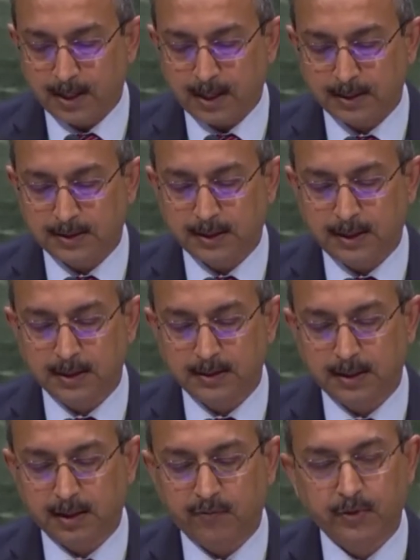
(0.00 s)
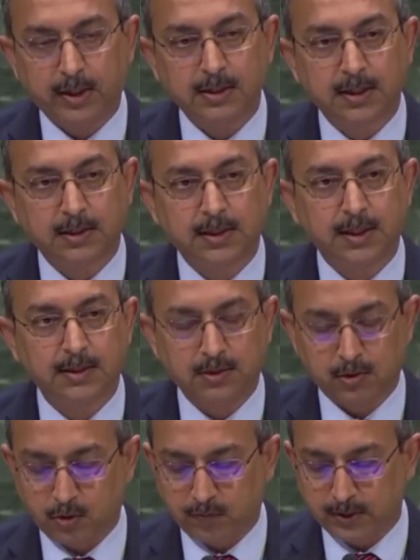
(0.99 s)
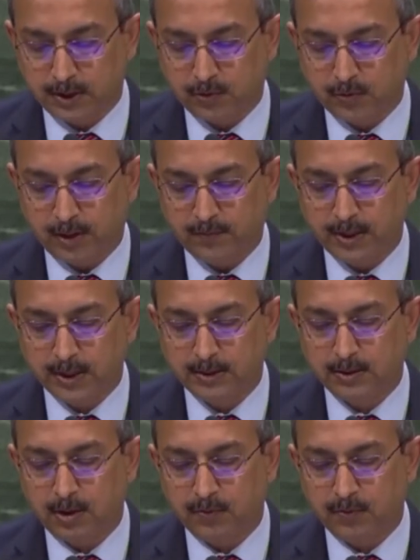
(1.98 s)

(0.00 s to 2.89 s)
has seen a significant success over the 12 years